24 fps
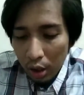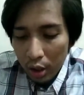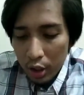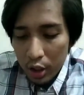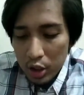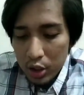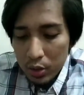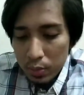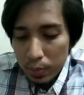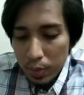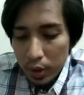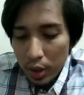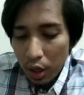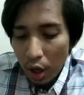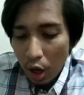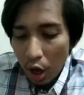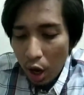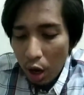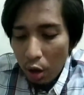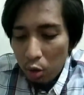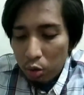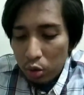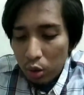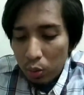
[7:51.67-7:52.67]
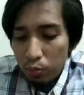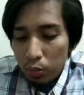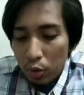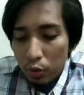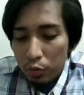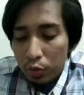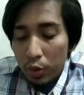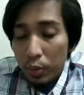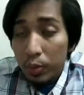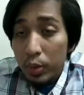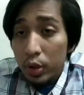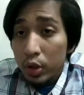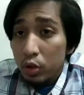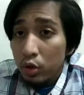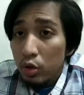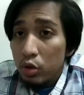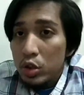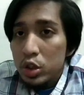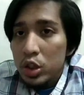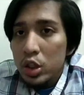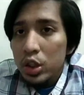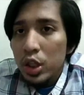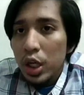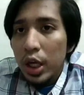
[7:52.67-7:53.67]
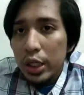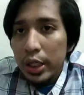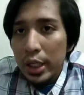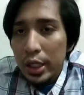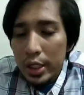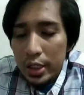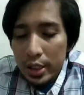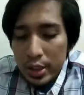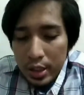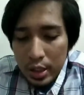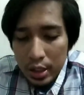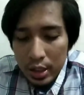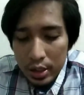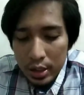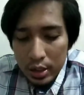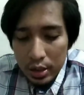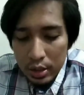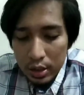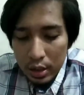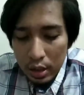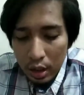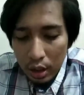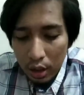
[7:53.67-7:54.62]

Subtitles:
explain how to perform a torsion analysis.